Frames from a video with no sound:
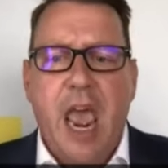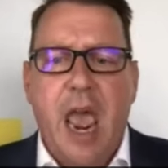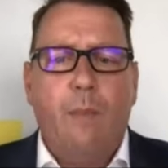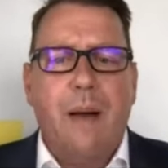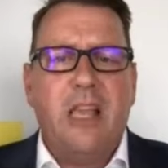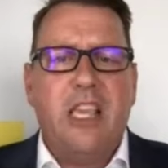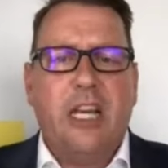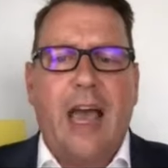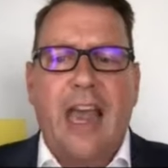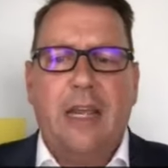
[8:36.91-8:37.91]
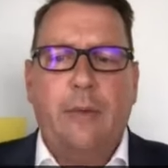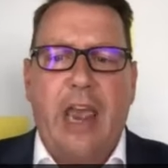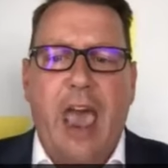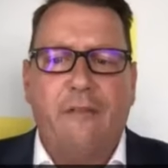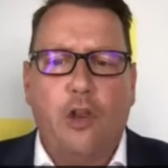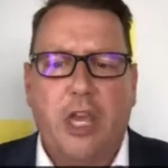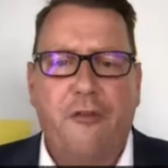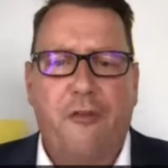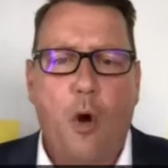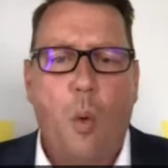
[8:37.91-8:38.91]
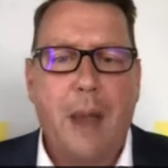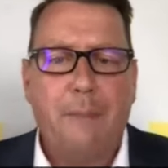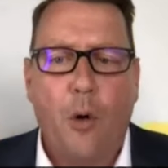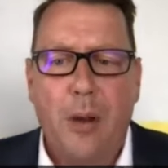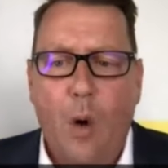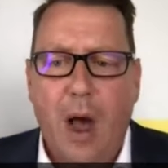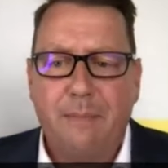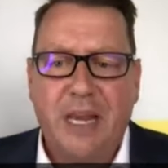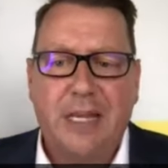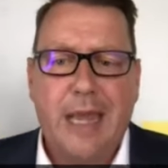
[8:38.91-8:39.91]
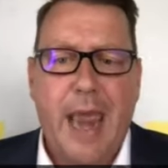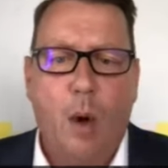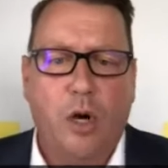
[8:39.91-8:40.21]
At $1,080,000 we have looking for a 1.1 bid now.